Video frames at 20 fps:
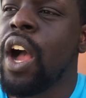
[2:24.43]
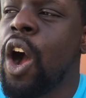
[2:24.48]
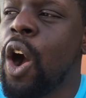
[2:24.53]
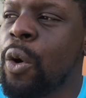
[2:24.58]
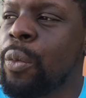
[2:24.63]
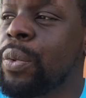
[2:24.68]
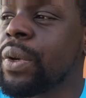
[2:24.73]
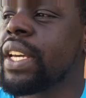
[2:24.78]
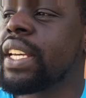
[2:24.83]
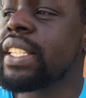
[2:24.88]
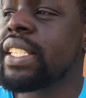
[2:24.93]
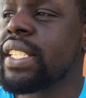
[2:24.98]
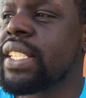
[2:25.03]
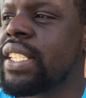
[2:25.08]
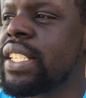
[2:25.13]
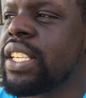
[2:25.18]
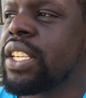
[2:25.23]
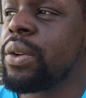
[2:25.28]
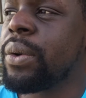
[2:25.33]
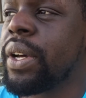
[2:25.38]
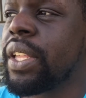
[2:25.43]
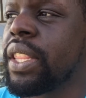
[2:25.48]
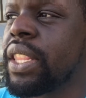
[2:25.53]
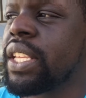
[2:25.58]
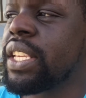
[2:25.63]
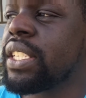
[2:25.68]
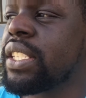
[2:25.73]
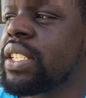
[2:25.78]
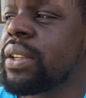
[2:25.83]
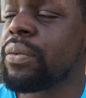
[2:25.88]
hope we get to see you on
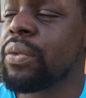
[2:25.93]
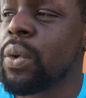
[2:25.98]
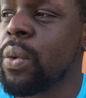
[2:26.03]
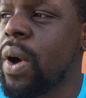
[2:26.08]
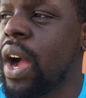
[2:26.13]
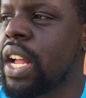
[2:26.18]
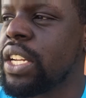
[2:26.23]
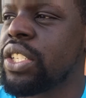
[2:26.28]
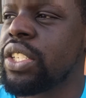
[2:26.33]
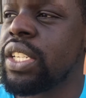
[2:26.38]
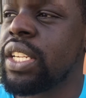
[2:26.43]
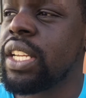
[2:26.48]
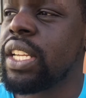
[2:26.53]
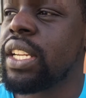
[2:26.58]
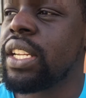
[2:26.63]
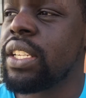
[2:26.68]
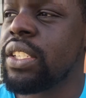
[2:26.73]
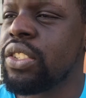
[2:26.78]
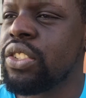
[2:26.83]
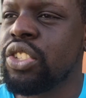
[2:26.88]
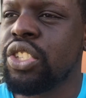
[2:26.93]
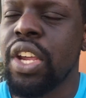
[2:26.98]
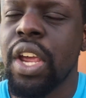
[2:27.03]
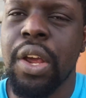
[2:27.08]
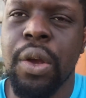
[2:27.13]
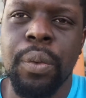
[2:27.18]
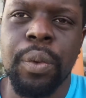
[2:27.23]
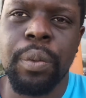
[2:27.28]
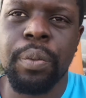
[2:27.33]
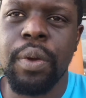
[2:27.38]
this if you're watching it and
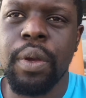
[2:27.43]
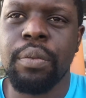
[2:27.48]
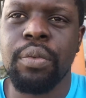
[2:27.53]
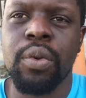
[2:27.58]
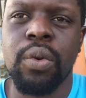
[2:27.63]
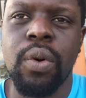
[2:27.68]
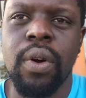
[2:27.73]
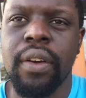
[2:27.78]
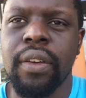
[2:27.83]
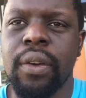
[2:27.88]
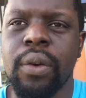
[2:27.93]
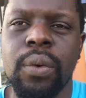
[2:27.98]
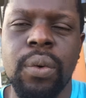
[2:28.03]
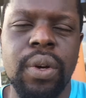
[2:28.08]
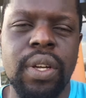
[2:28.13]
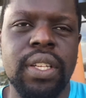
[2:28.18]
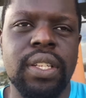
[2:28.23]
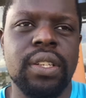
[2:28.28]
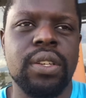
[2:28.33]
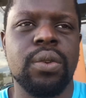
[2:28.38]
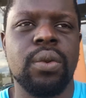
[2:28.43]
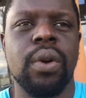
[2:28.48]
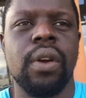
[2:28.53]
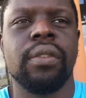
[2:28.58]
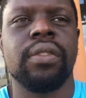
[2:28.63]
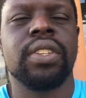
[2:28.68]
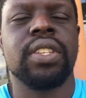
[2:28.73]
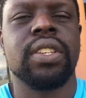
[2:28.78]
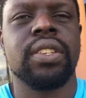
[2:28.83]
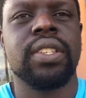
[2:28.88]
share it with people,
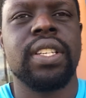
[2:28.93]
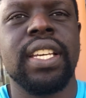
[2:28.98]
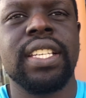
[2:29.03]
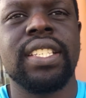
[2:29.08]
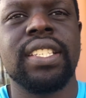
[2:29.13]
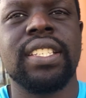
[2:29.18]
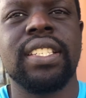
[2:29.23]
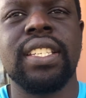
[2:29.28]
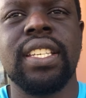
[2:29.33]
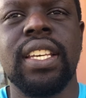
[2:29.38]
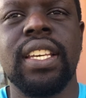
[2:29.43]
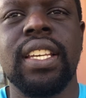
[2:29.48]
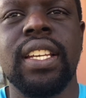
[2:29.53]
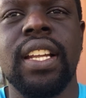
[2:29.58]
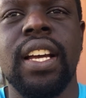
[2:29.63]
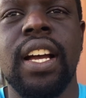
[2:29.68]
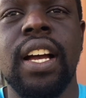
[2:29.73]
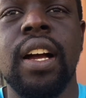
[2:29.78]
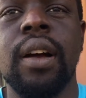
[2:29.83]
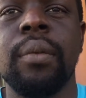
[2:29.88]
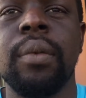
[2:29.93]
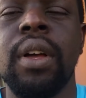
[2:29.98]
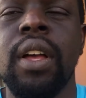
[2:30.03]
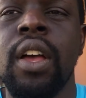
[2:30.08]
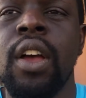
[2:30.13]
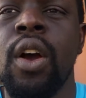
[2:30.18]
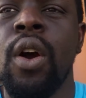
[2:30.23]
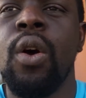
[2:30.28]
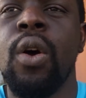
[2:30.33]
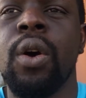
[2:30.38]
whoever gets to see it. Um,
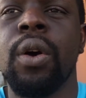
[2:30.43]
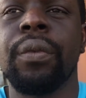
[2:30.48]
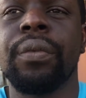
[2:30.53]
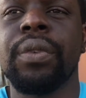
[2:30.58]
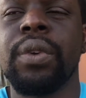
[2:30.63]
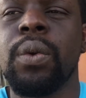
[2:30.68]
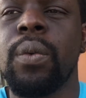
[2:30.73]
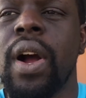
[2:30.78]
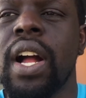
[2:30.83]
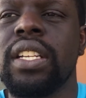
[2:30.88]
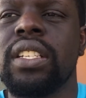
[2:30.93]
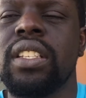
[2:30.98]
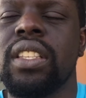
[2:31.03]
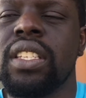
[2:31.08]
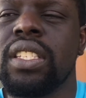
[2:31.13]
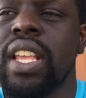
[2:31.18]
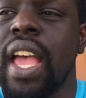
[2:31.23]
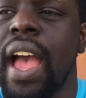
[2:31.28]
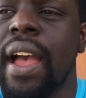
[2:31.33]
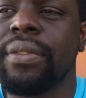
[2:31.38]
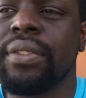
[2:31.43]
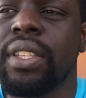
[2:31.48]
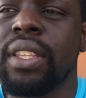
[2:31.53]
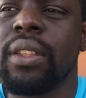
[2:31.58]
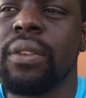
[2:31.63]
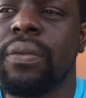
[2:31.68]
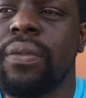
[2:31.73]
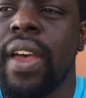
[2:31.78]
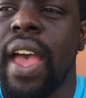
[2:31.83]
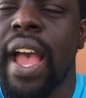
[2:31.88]
or if you're watching this after
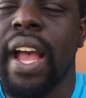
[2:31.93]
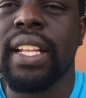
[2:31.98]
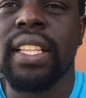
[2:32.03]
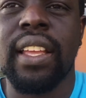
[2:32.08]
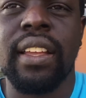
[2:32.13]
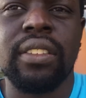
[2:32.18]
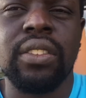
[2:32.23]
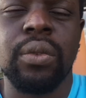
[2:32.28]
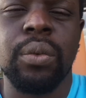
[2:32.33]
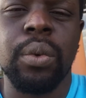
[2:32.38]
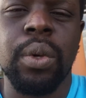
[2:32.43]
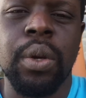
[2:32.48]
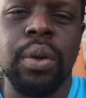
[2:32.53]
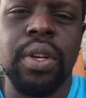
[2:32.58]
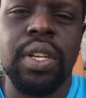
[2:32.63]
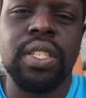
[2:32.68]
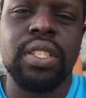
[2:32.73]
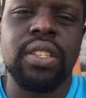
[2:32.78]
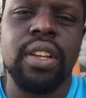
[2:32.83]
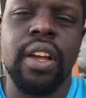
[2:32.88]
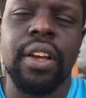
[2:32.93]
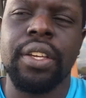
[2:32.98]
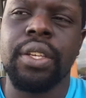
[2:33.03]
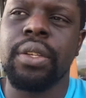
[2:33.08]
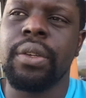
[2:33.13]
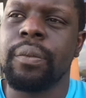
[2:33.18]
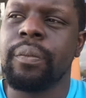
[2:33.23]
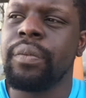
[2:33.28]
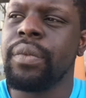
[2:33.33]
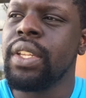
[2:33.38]
the fact, after we already saw
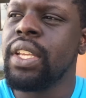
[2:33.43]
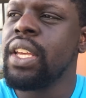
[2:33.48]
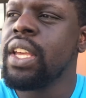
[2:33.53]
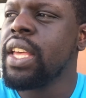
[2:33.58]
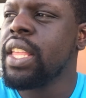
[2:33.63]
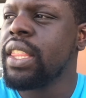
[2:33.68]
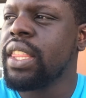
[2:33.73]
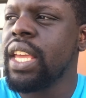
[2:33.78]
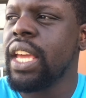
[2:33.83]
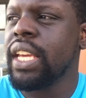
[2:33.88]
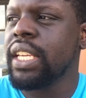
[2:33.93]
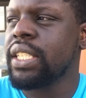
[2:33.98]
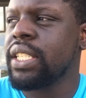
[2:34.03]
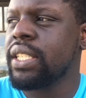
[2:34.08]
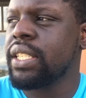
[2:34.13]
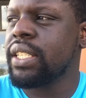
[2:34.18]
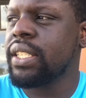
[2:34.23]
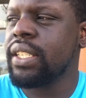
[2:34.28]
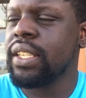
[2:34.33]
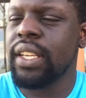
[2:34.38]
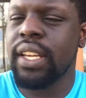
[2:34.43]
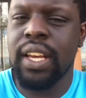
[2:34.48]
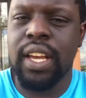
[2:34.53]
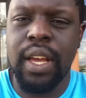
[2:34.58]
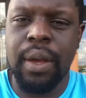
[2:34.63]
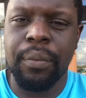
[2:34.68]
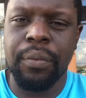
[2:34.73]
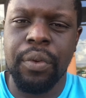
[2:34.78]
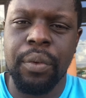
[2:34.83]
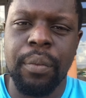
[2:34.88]
you, thanks
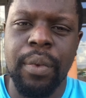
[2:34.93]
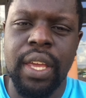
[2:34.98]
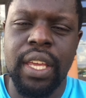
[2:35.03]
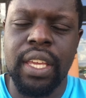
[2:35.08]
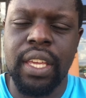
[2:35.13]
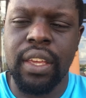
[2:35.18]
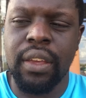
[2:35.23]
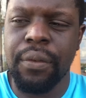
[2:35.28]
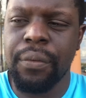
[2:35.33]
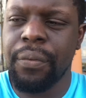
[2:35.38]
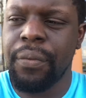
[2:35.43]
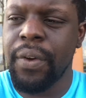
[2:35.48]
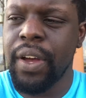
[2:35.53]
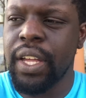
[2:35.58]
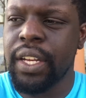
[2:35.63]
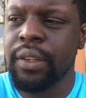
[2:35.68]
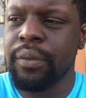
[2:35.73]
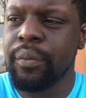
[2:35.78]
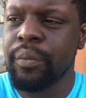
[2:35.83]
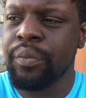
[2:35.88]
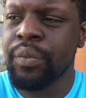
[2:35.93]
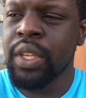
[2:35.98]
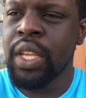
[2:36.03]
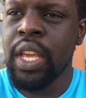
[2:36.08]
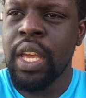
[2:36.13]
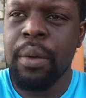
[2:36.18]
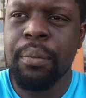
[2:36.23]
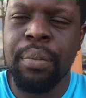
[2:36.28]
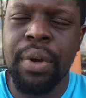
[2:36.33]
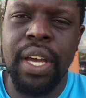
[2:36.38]
um, for making it fun.
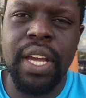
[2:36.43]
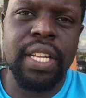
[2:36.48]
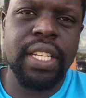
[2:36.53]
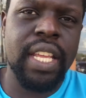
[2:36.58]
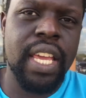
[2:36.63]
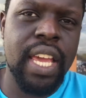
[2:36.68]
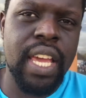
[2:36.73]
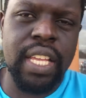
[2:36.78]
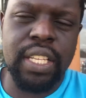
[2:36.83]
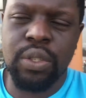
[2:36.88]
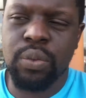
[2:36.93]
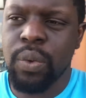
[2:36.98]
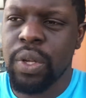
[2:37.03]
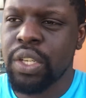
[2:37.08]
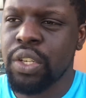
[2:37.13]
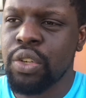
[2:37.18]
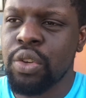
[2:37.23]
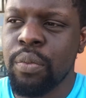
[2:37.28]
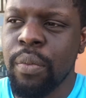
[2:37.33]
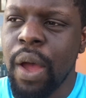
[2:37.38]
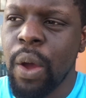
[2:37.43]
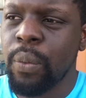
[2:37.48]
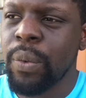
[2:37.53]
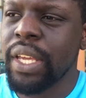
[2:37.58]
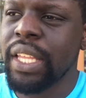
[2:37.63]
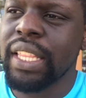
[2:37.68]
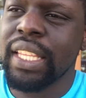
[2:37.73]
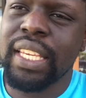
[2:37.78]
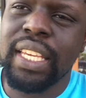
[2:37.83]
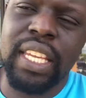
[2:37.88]
But yeah, I just wanted to do my
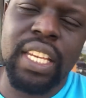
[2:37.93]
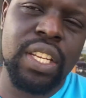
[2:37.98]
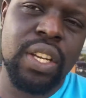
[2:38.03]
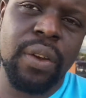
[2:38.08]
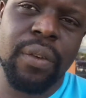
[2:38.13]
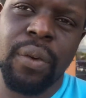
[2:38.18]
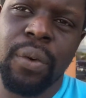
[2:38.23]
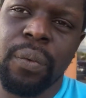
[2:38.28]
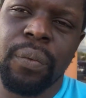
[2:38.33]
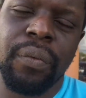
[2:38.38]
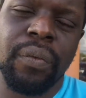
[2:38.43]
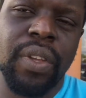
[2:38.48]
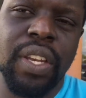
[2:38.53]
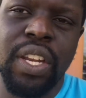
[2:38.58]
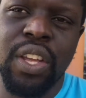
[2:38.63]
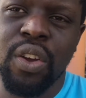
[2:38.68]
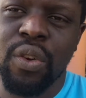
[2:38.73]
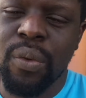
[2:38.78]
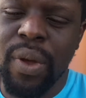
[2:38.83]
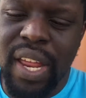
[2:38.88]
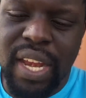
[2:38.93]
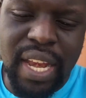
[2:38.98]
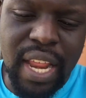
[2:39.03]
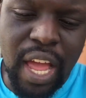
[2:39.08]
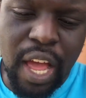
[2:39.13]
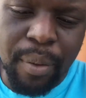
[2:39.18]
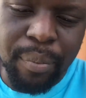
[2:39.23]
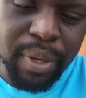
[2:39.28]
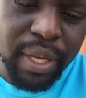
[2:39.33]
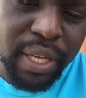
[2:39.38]
weekly Kinyo video right now